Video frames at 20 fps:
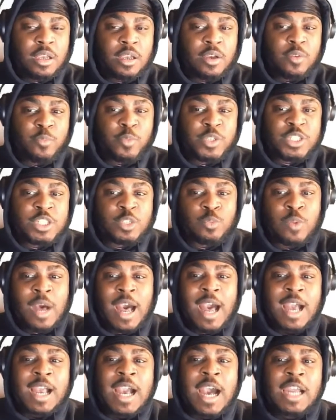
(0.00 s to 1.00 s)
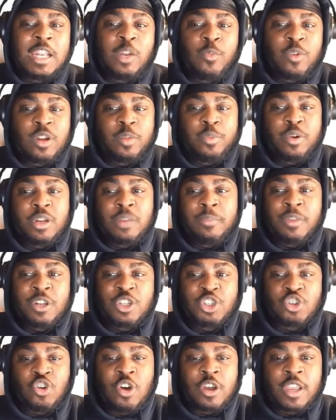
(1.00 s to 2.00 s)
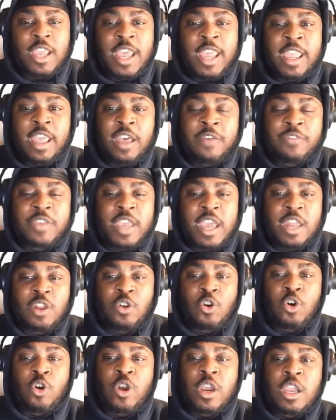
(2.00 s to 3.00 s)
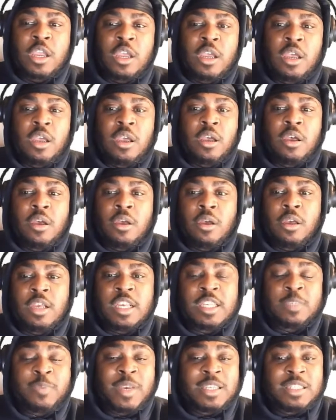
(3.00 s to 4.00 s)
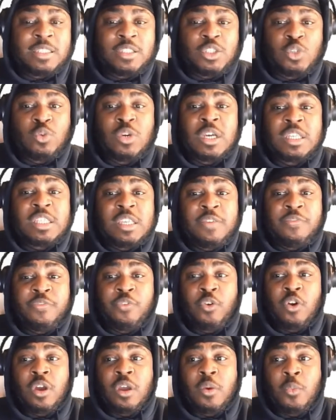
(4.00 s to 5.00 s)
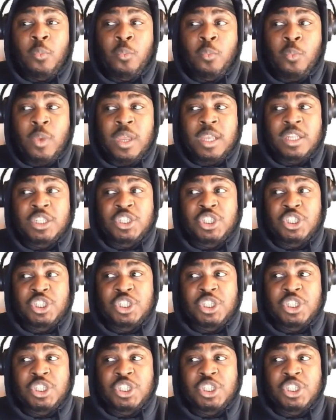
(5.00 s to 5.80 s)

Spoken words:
Which is why I kind of want to put him in the strong AF category. Especially, too, because he fought Witch.